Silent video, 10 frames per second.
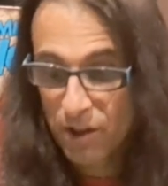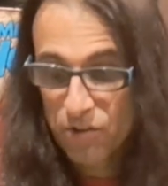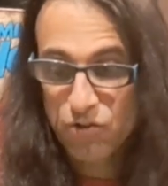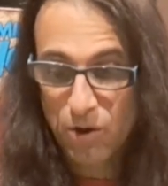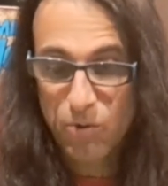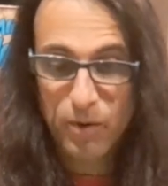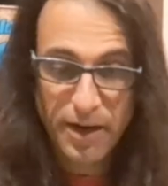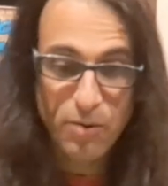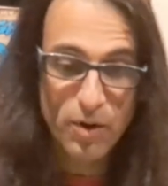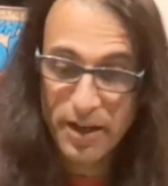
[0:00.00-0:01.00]
So
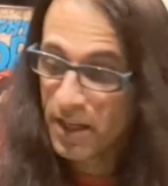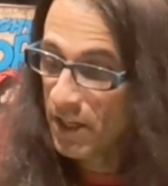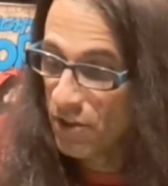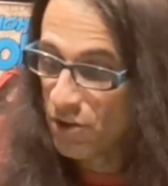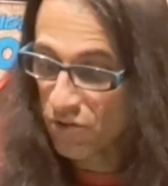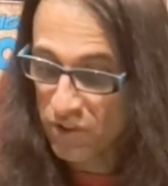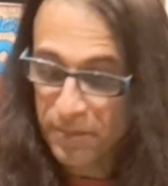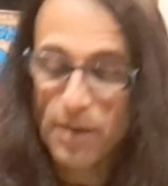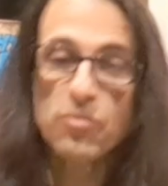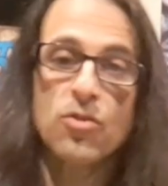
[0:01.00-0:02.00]
anyway,
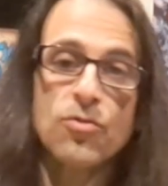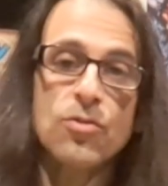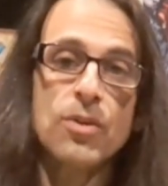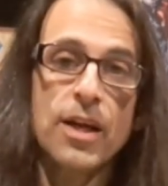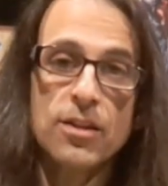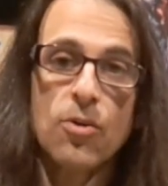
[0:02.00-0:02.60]
sometimes they'll do that.